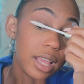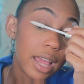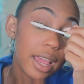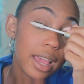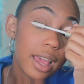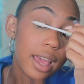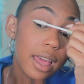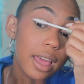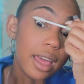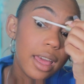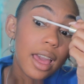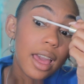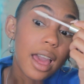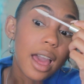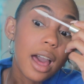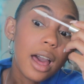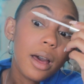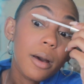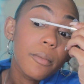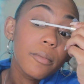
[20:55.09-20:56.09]
Like
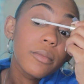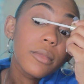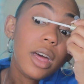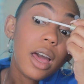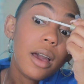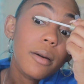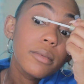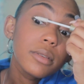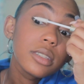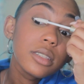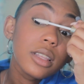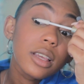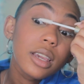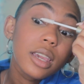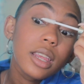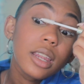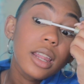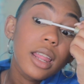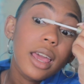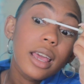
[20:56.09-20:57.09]
I was
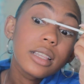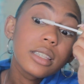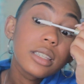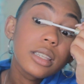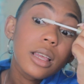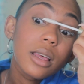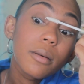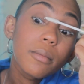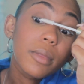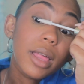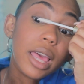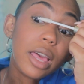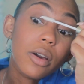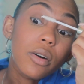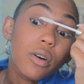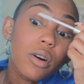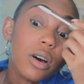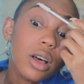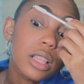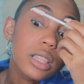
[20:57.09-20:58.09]
looking at some like
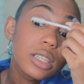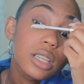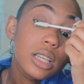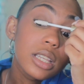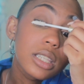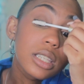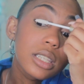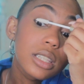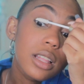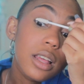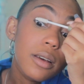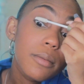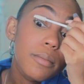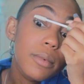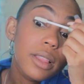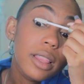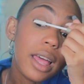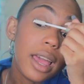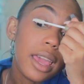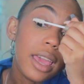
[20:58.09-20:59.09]
on Ulta and stuff,
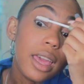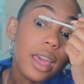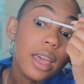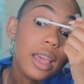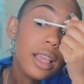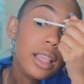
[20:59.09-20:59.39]
but like